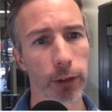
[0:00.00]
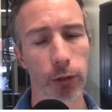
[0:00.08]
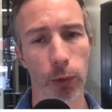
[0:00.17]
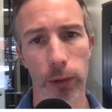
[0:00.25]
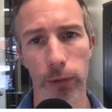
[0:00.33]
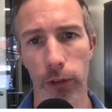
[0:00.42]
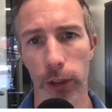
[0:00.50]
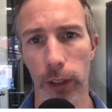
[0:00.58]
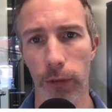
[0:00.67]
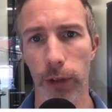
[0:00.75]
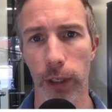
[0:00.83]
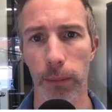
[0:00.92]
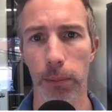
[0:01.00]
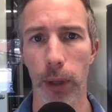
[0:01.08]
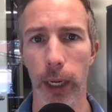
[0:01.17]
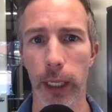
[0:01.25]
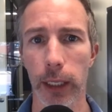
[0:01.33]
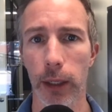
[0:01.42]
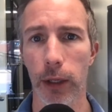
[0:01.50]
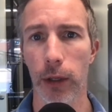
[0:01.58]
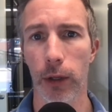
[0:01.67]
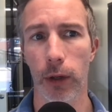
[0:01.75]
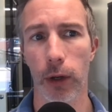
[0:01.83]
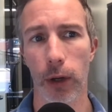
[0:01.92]
sort of significant break
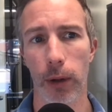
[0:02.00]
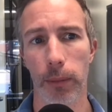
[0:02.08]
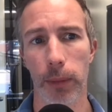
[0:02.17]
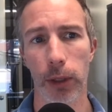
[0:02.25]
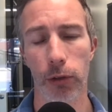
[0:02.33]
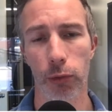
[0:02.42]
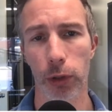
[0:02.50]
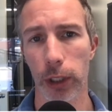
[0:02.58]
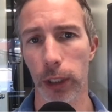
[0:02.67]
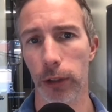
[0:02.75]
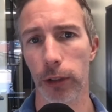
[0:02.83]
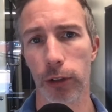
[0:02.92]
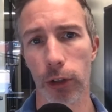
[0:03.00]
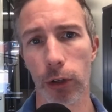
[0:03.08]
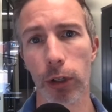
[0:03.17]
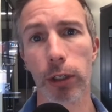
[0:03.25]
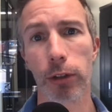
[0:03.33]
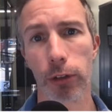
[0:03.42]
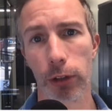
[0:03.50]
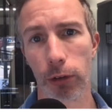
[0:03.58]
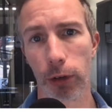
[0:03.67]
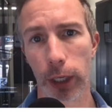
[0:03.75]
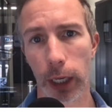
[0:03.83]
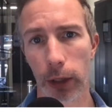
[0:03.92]
is really a deterrent to
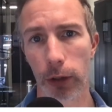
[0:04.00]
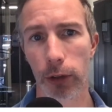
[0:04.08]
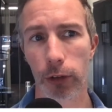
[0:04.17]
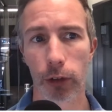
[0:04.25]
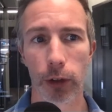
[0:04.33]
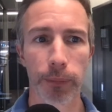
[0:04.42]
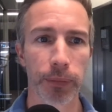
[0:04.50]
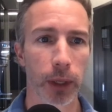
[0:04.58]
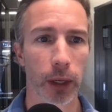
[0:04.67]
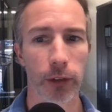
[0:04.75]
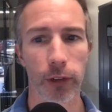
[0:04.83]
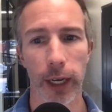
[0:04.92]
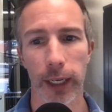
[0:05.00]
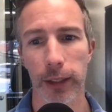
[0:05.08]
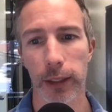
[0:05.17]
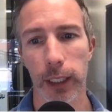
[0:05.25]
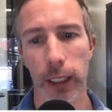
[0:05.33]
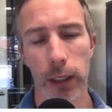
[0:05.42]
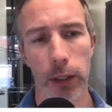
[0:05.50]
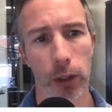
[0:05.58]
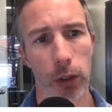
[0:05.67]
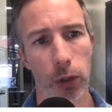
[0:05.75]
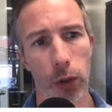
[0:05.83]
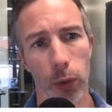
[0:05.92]
creators. Secondly,
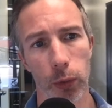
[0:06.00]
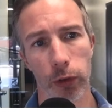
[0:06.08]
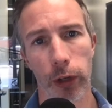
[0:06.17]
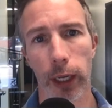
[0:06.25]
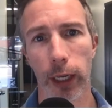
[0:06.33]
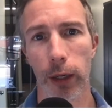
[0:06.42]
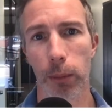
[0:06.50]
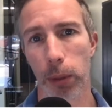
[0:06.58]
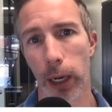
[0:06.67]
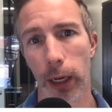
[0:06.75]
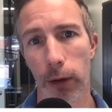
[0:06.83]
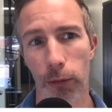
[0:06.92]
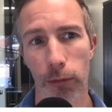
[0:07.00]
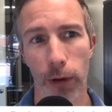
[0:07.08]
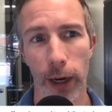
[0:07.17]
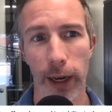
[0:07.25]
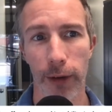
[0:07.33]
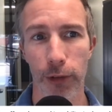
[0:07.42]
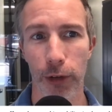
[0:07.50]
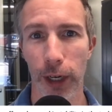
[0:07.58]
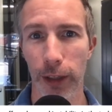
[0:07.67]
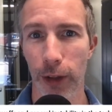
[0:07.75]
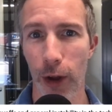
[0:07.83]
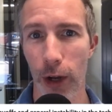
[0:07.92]
you know, taking a break right after I
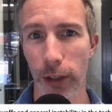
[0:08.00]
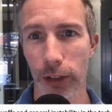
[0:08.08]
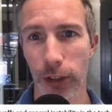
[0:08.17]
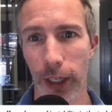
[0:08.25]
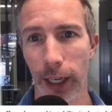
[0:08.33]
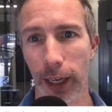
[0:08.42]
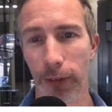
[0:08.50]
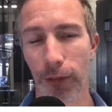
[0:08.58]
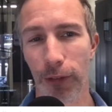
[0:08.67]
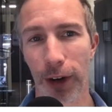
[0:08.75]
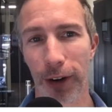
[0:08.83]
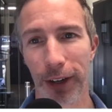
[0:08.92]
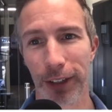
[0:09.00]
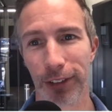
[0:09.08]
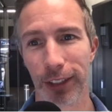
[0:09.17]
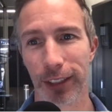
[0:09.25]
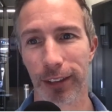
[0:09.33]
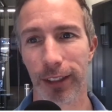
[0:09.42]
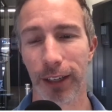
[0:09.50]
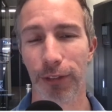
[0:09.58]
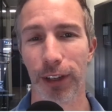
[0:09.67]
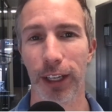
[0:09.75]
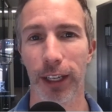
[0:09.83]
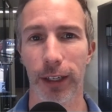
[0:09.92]
launched a very
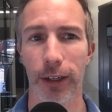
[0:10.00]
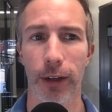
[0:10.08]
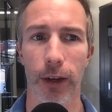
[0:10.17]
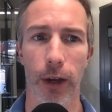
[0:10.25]
significant